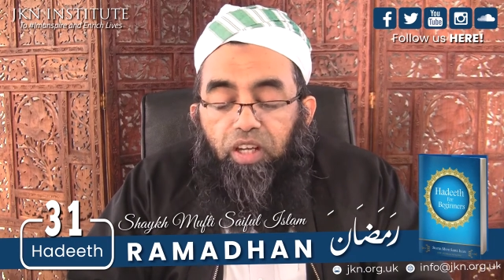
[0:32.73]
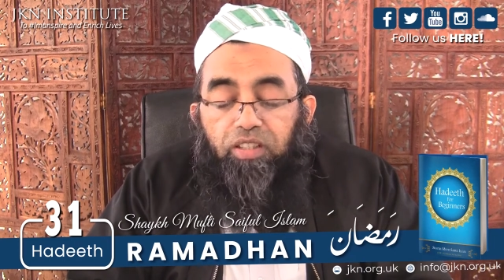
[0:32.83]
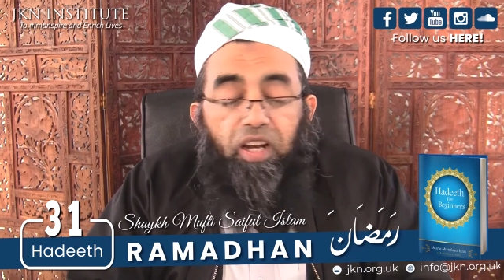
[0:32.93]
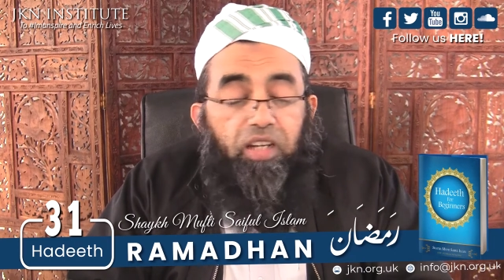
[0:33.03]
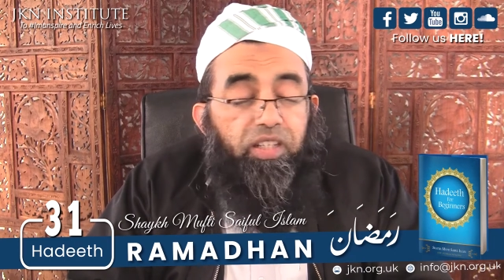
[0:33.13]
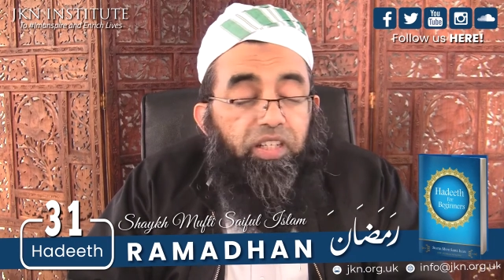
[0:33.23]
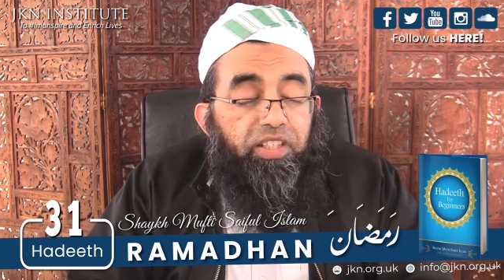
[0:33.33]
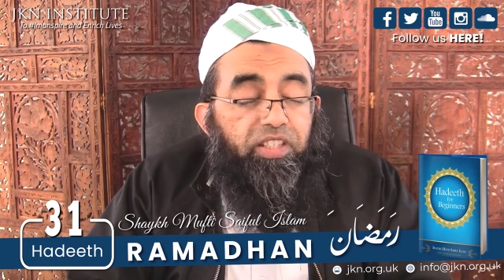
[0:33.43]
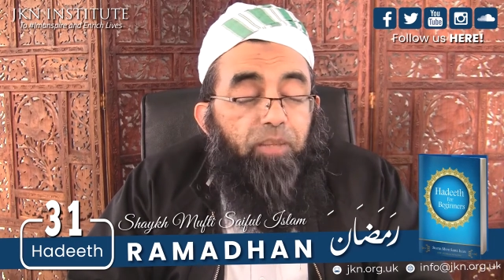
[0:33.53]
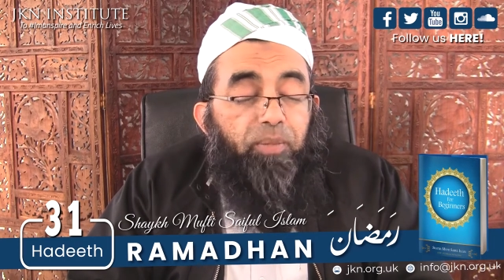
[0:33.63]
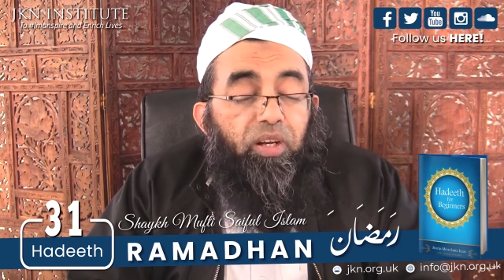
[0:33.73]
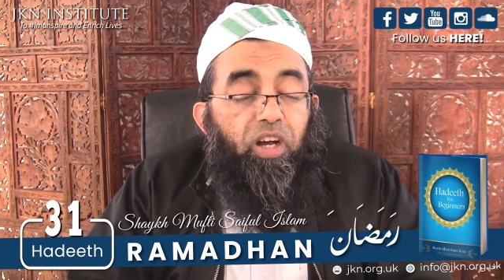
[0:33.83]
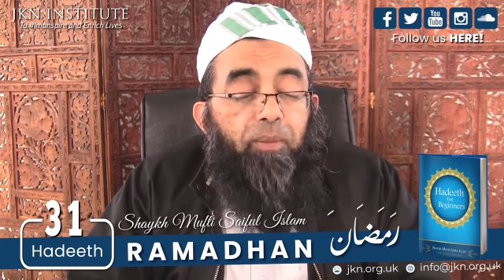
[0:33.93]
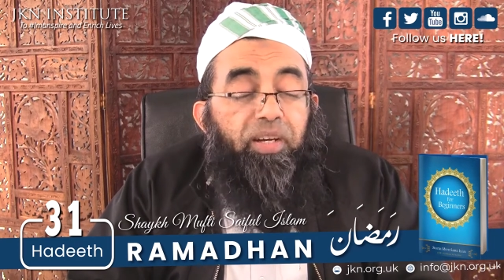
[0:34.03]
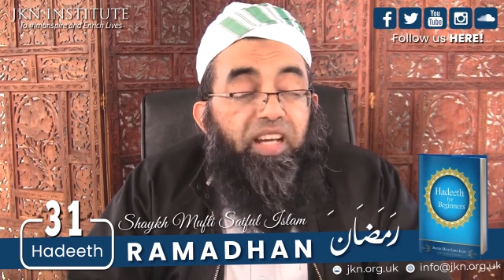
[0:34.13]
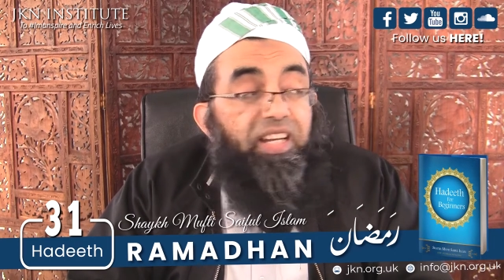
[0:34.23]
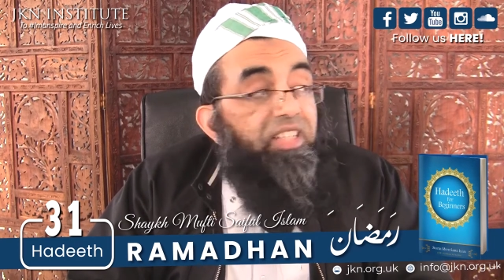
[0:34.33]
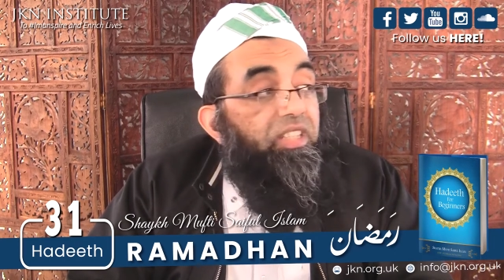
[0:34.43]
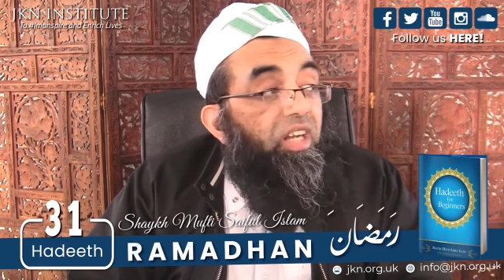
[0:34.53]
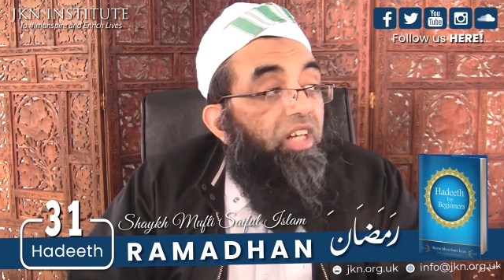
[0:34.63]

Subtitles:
Then another hadith says, man qama laylatul